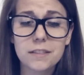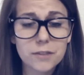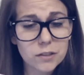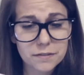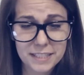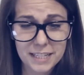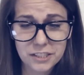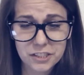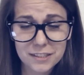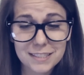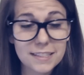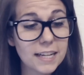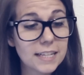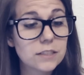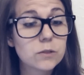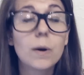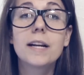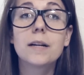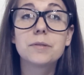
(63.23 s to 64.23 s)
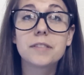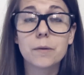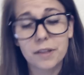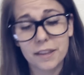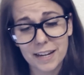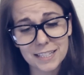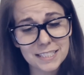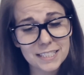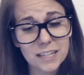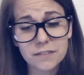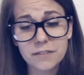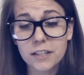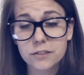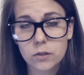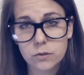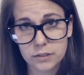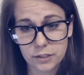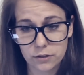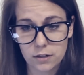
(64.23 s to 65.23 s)
notification that Tech is quite upset with the idea of us
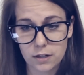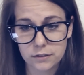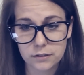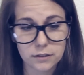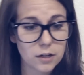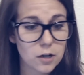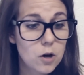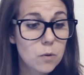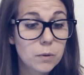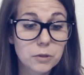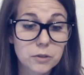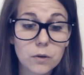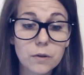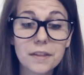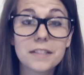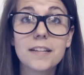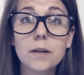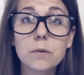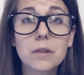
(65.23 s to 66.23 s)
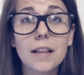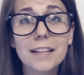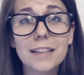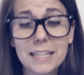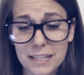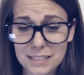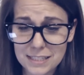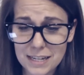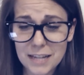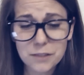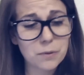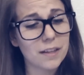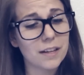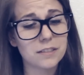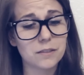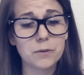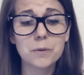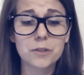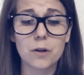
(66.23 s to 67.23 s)
hosting your concert. We were told that Tech would likely cut ties with
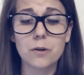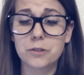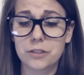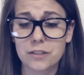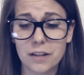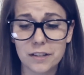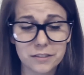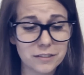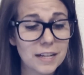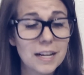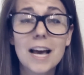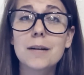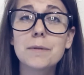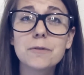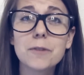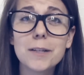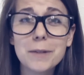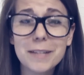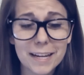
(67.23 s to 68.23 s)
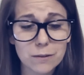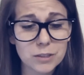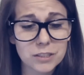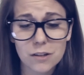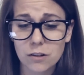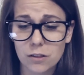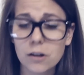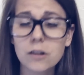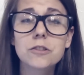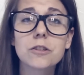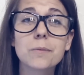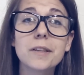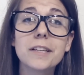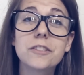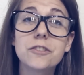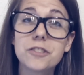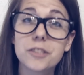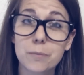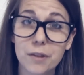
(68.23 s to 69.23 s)
us if we were to host your concert, and I'm afraid we can't risk our long-term
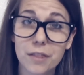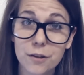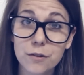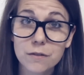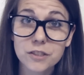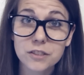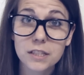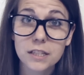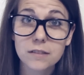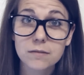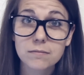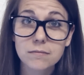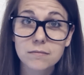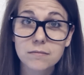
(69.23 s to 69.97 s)
relationship with the university.